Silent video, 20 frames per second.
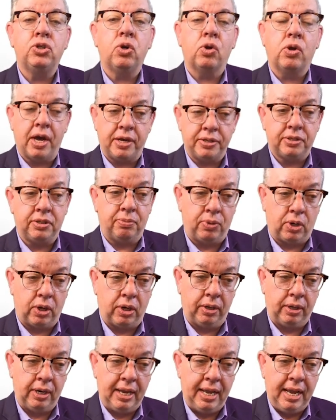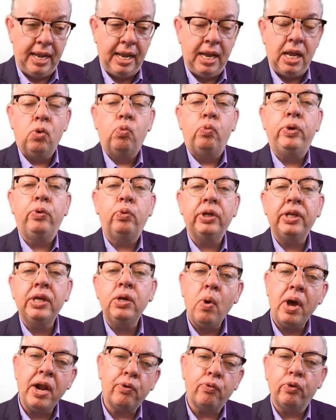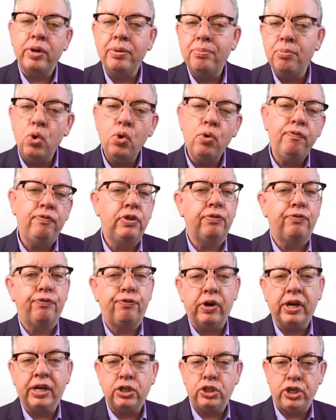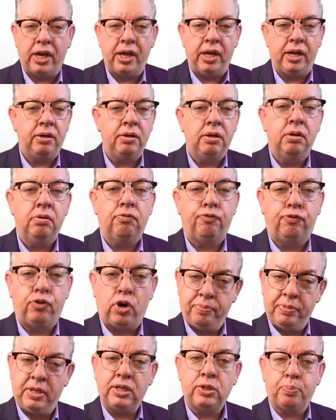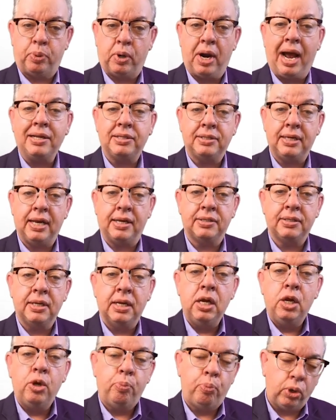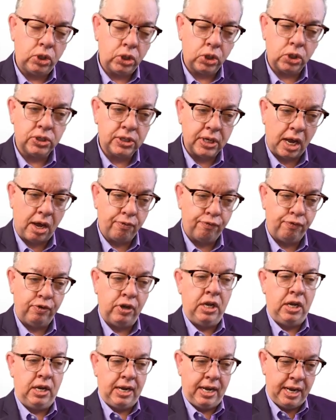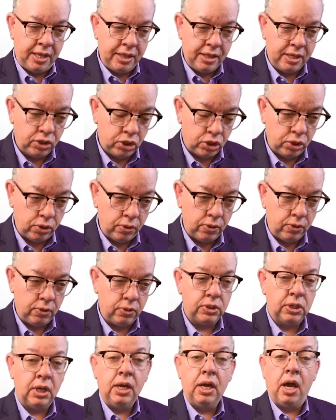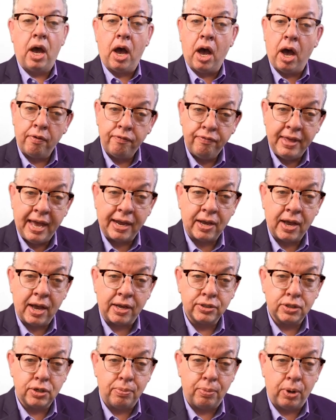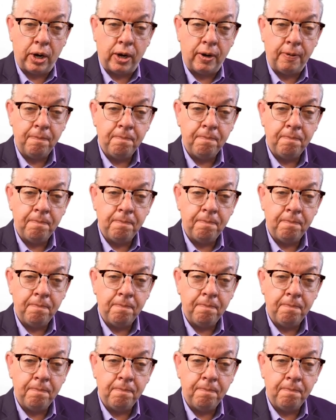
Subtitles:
customer. We really want to remove the friction from this process. Put yourself in the shoes of that customer,